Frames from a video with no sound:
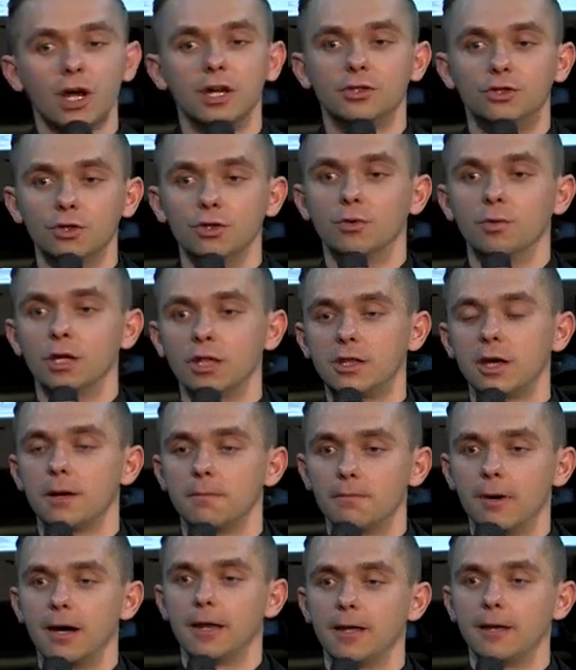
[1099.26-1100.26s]
do with that
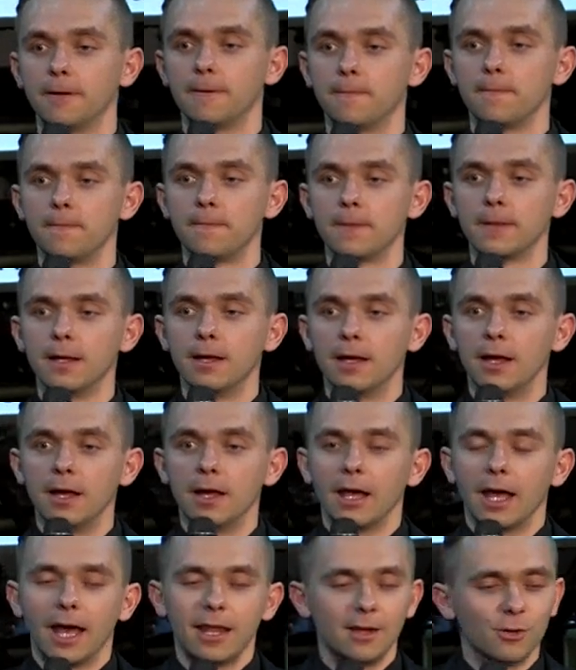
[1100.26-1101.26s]
money?
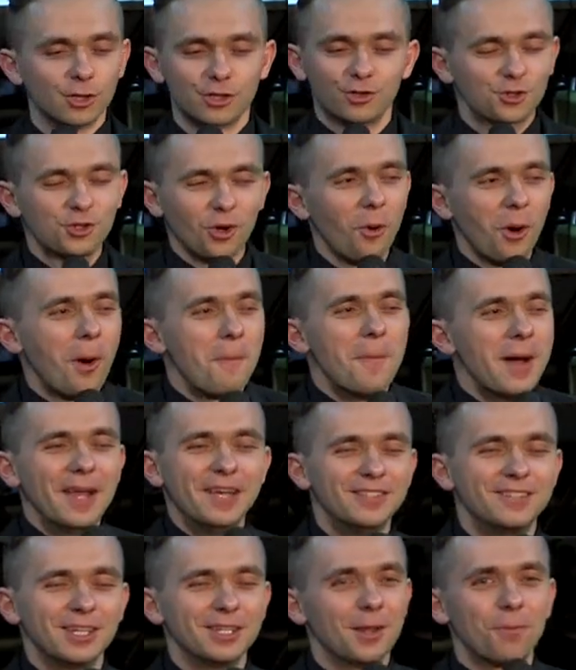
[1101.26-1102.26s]
And it was so amazing.